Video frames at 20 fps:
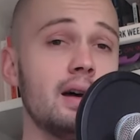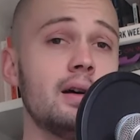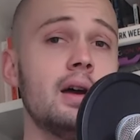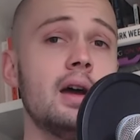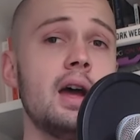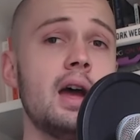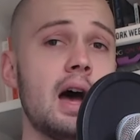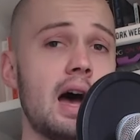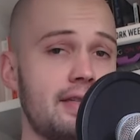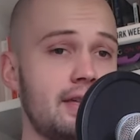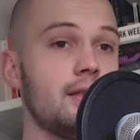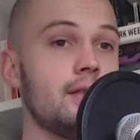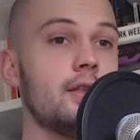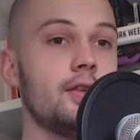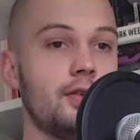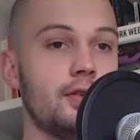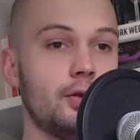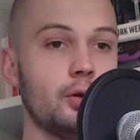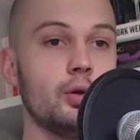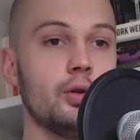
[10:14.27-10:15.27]
I think this is a
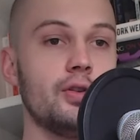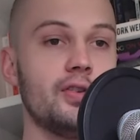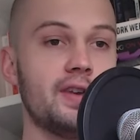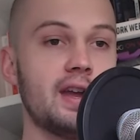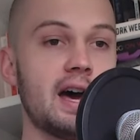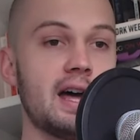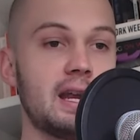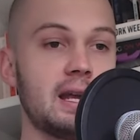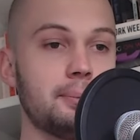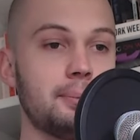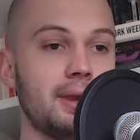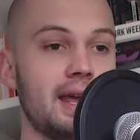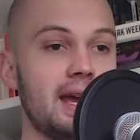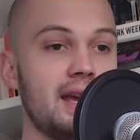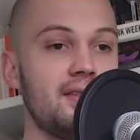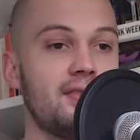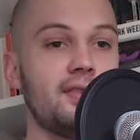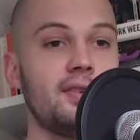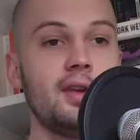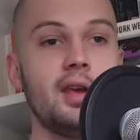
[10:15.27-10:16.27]
good starting place.
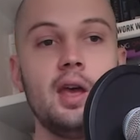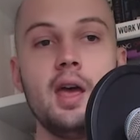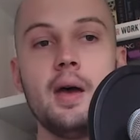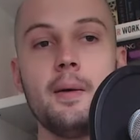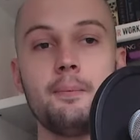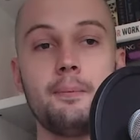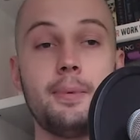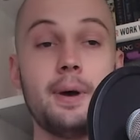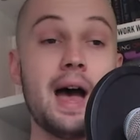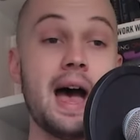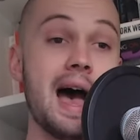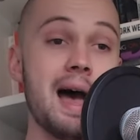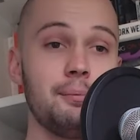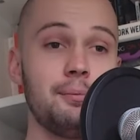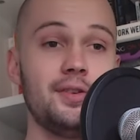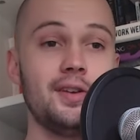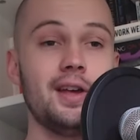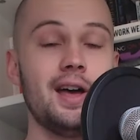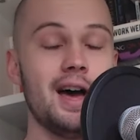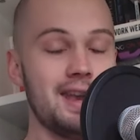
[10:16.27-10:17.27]
Perhaps
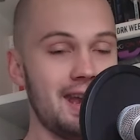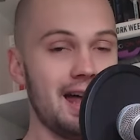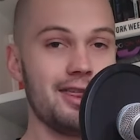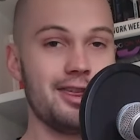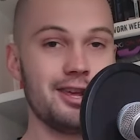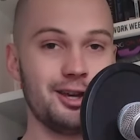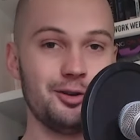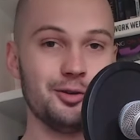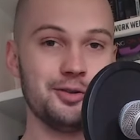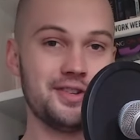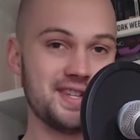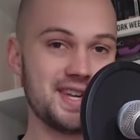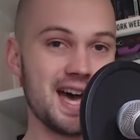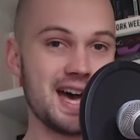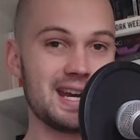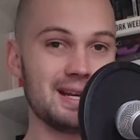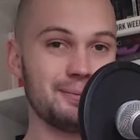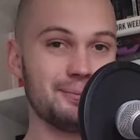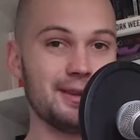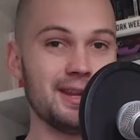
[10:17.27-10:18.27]
another good starting
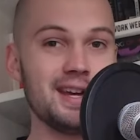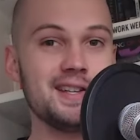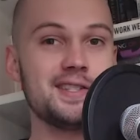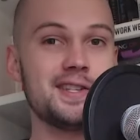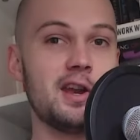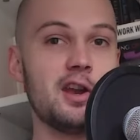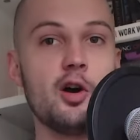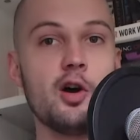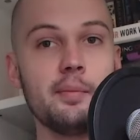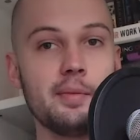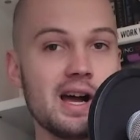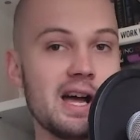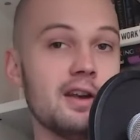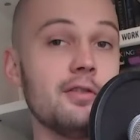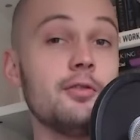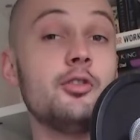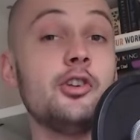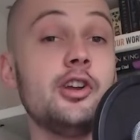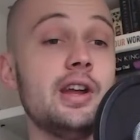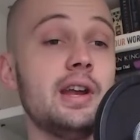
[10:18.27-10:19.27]
place, I know I'm kind of
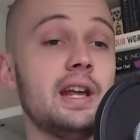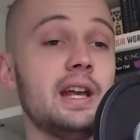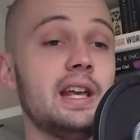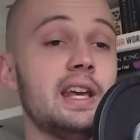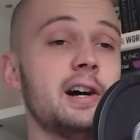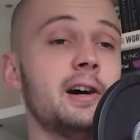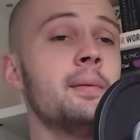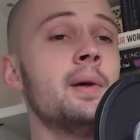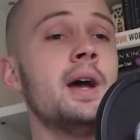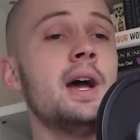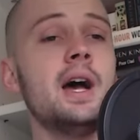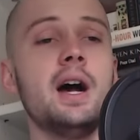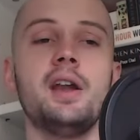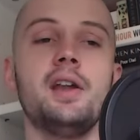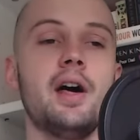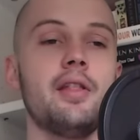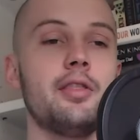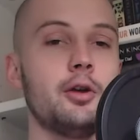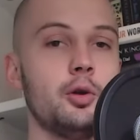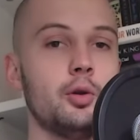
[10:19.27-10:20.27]
cheating here, another
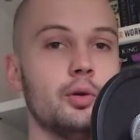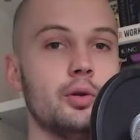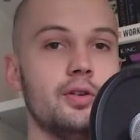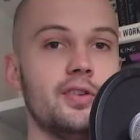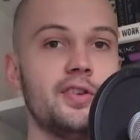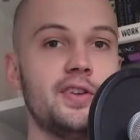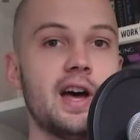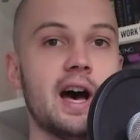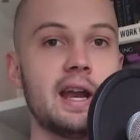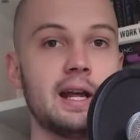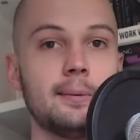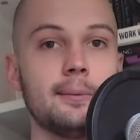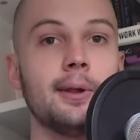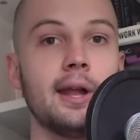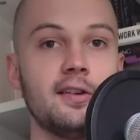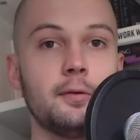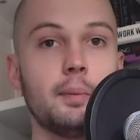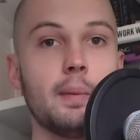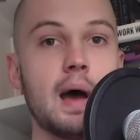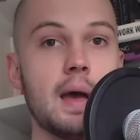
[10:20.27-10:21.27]
good starting
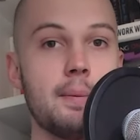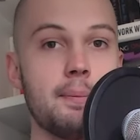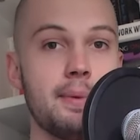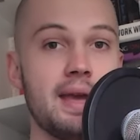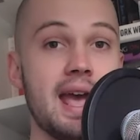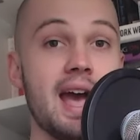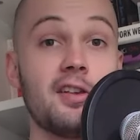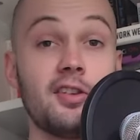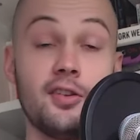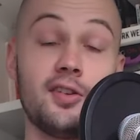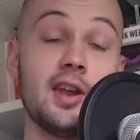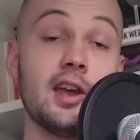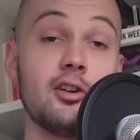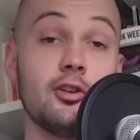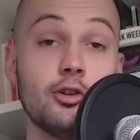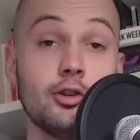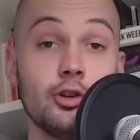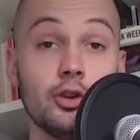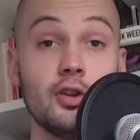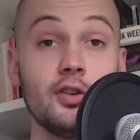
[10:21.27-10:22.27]
place might be
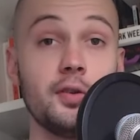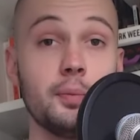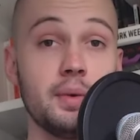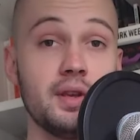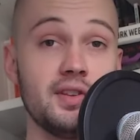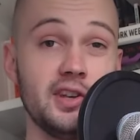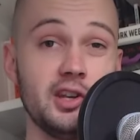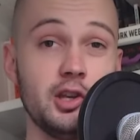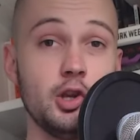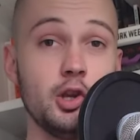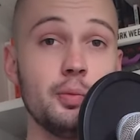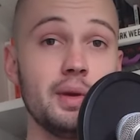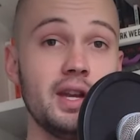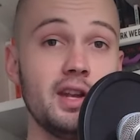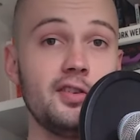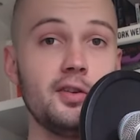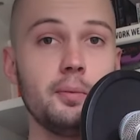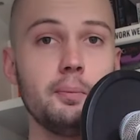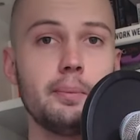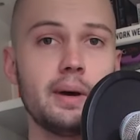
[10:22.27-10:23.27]
Existentialism is a Humanism
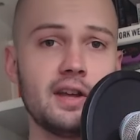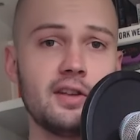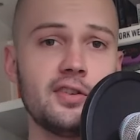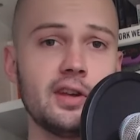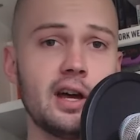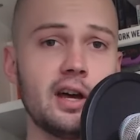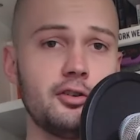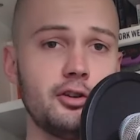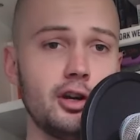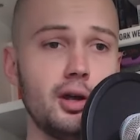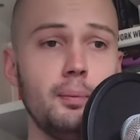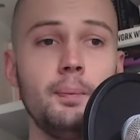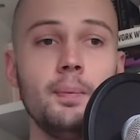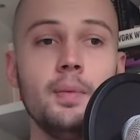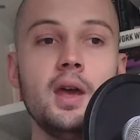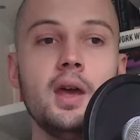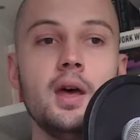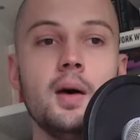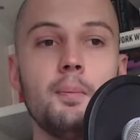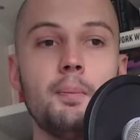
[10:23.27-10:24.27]
by Sartre,
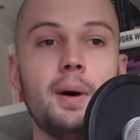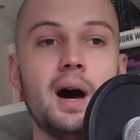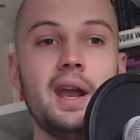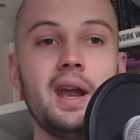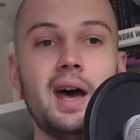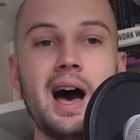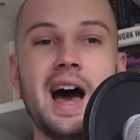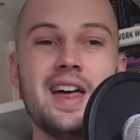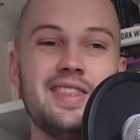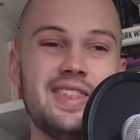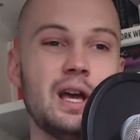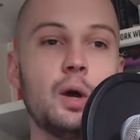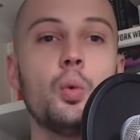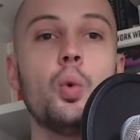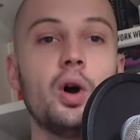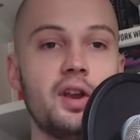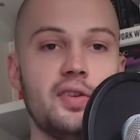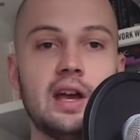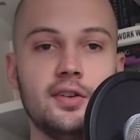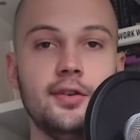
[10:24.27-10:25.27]
but I think What is
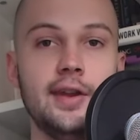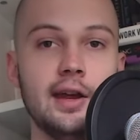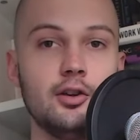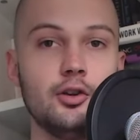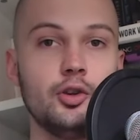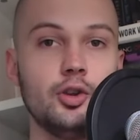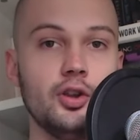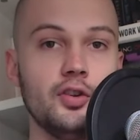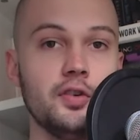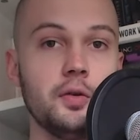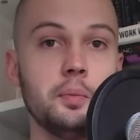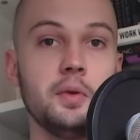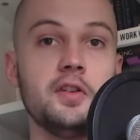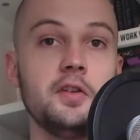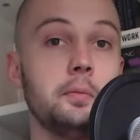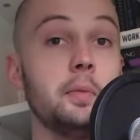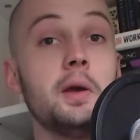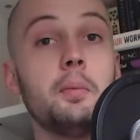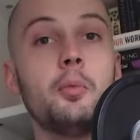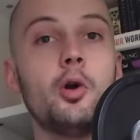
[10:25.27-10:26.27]
Existentialism is
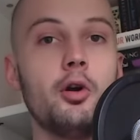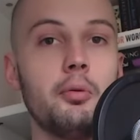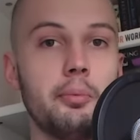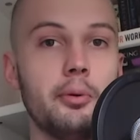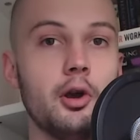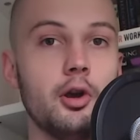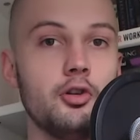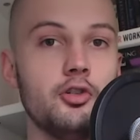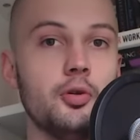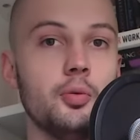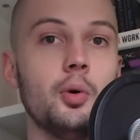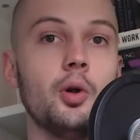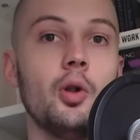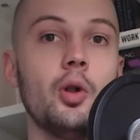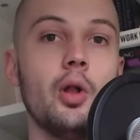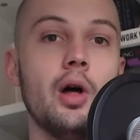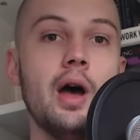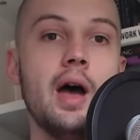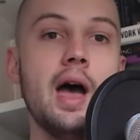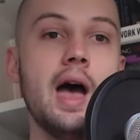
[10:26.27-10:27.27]
a bit more
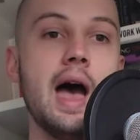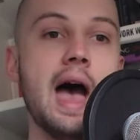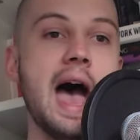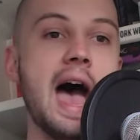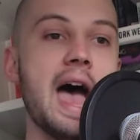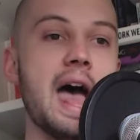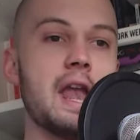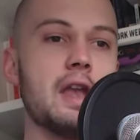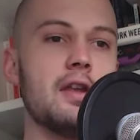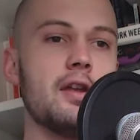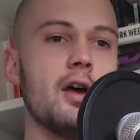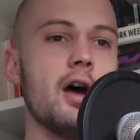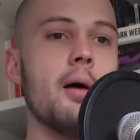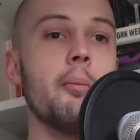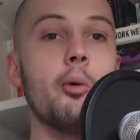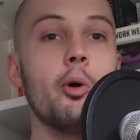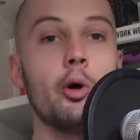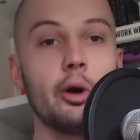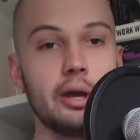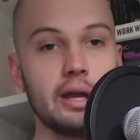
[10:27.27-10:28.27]
approachable and a
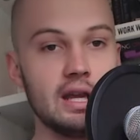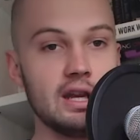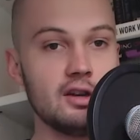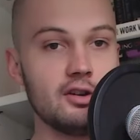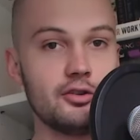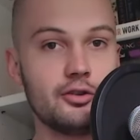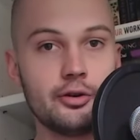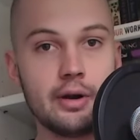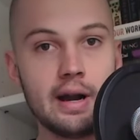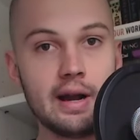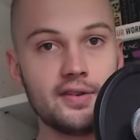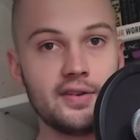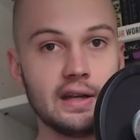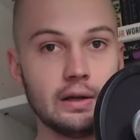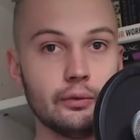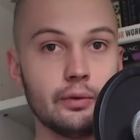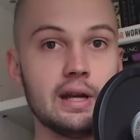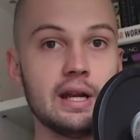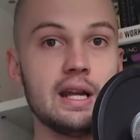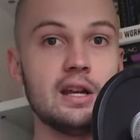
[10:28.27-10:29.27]
more interesting
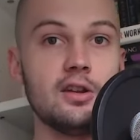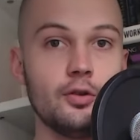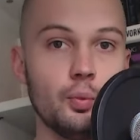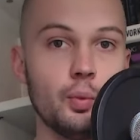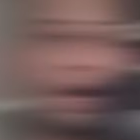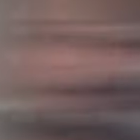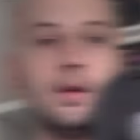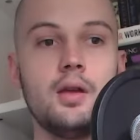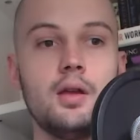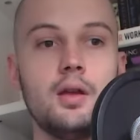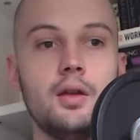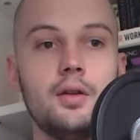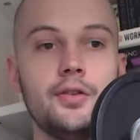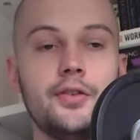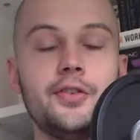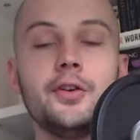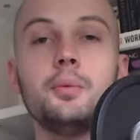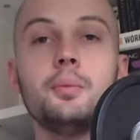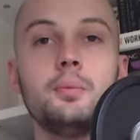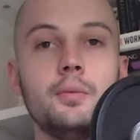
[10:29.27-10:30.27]
read as well.
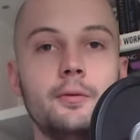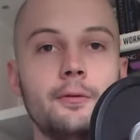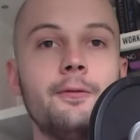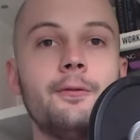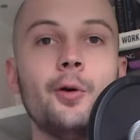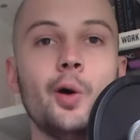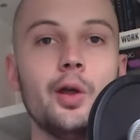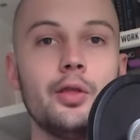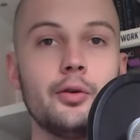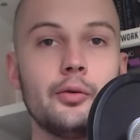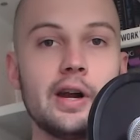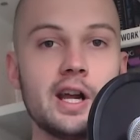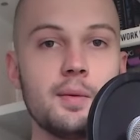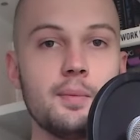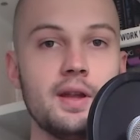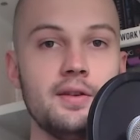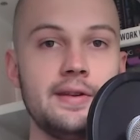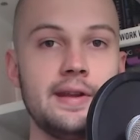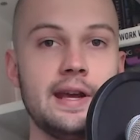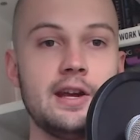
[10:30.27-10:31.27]
Some further
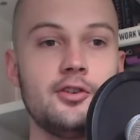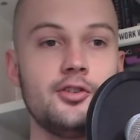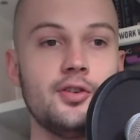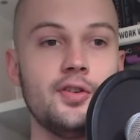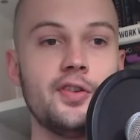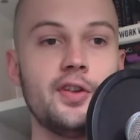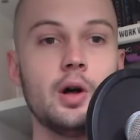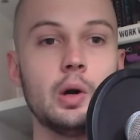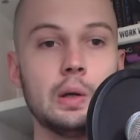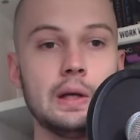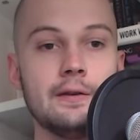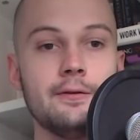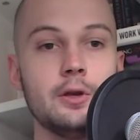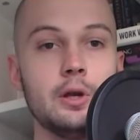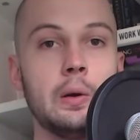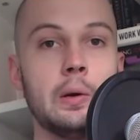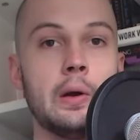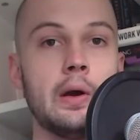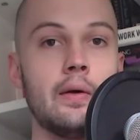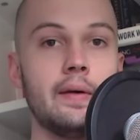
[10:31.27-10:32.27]
recommendations I'll give you
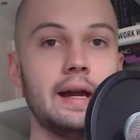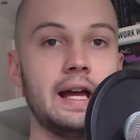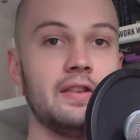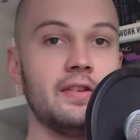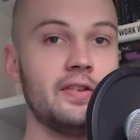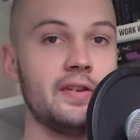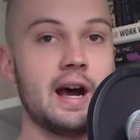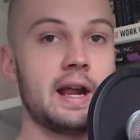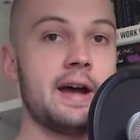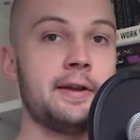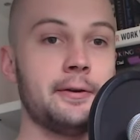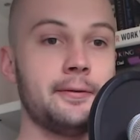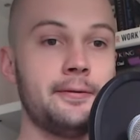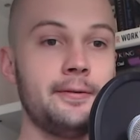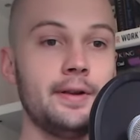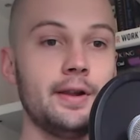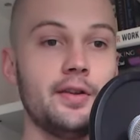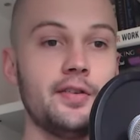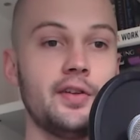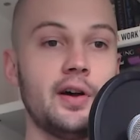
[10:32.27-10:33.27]
around starting out your
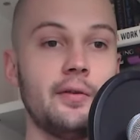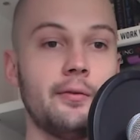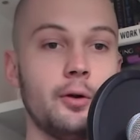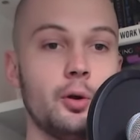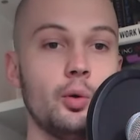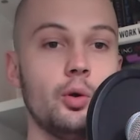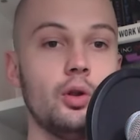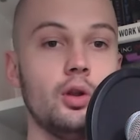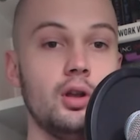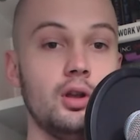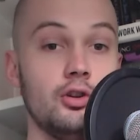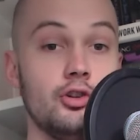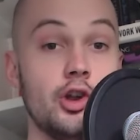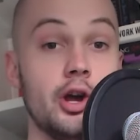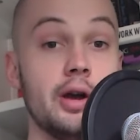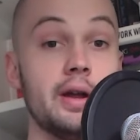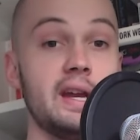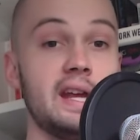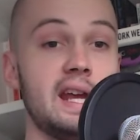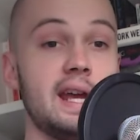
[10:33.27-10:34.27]
philosophical
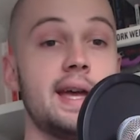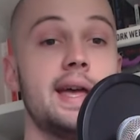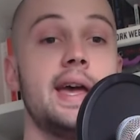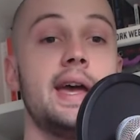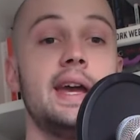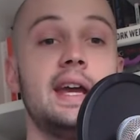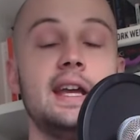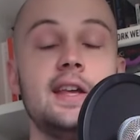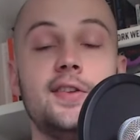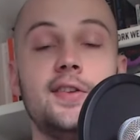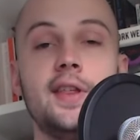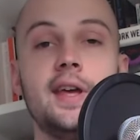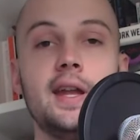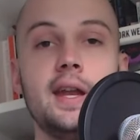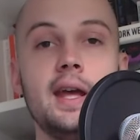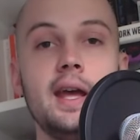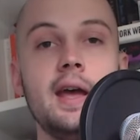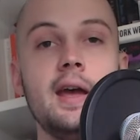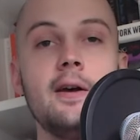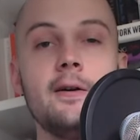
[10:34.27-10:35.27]
journey is
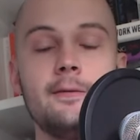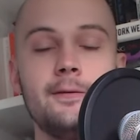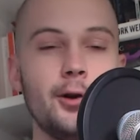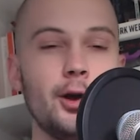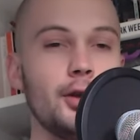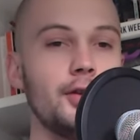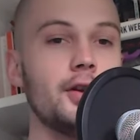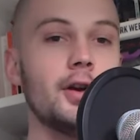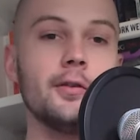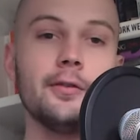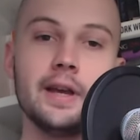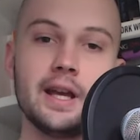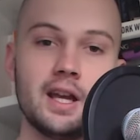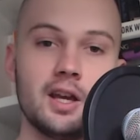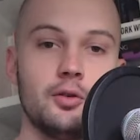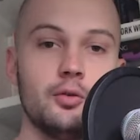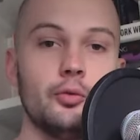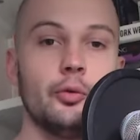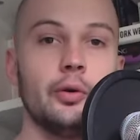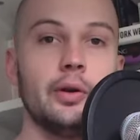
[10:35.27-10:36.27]
that First off, it
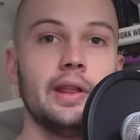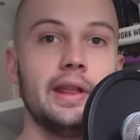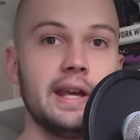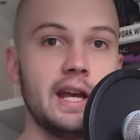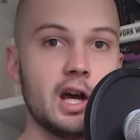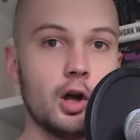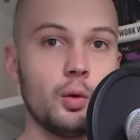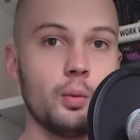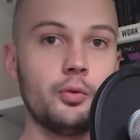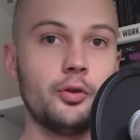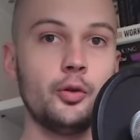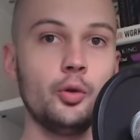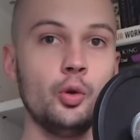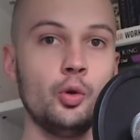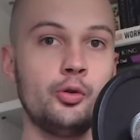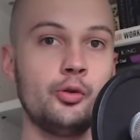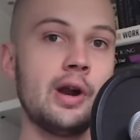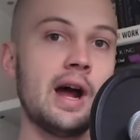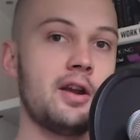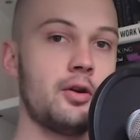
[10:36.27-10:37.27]
can really help to try
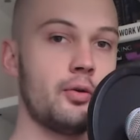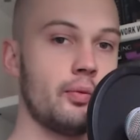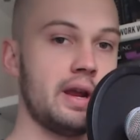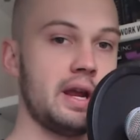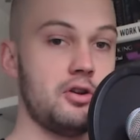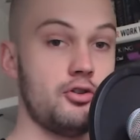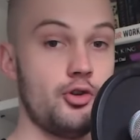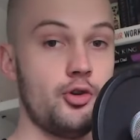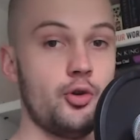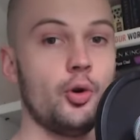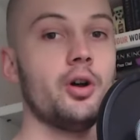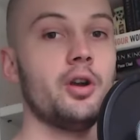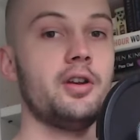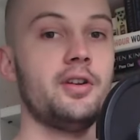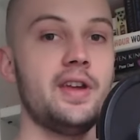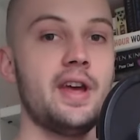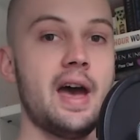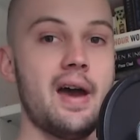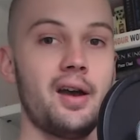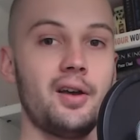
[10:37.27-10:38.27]
to read shorter
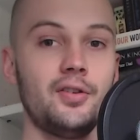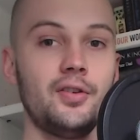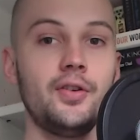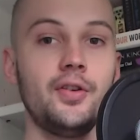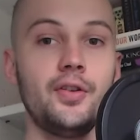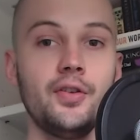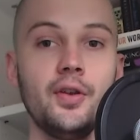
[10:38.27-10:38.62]
texts.